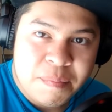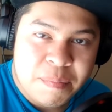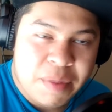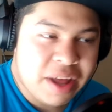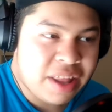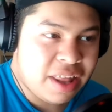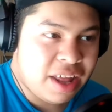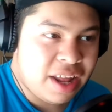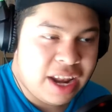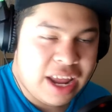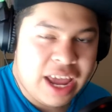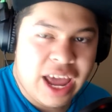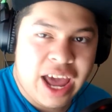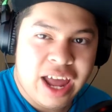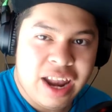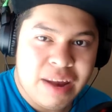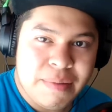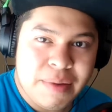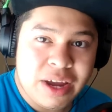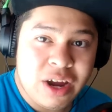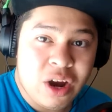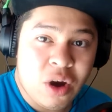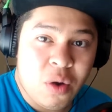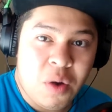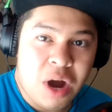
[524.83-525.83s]
But then the
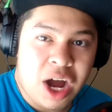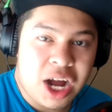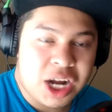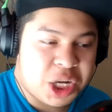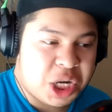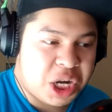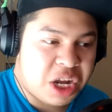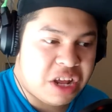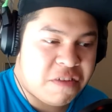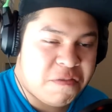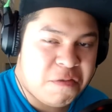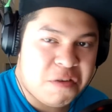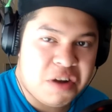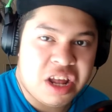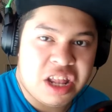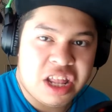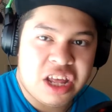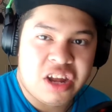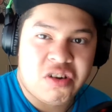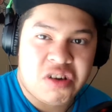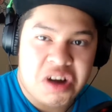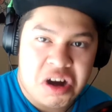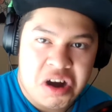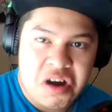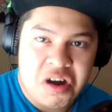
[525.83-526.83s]
anime you're watching is for the
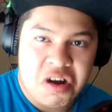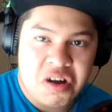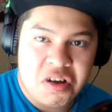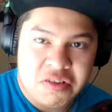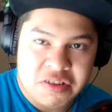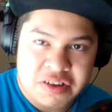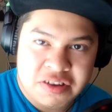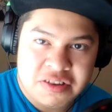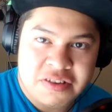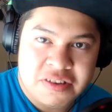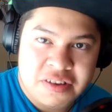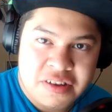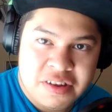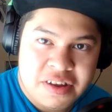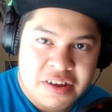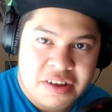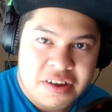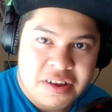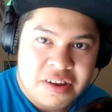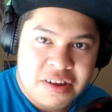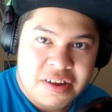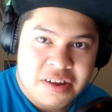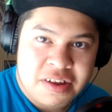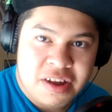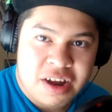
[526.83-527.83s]
little girls.
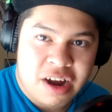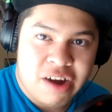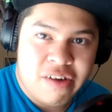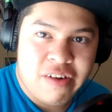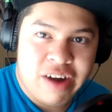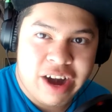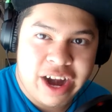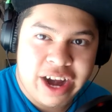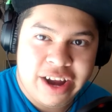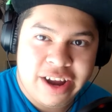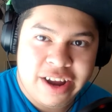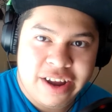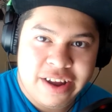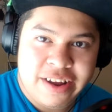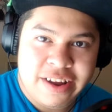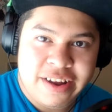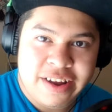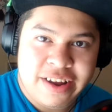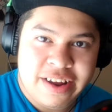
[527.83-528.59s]
All right?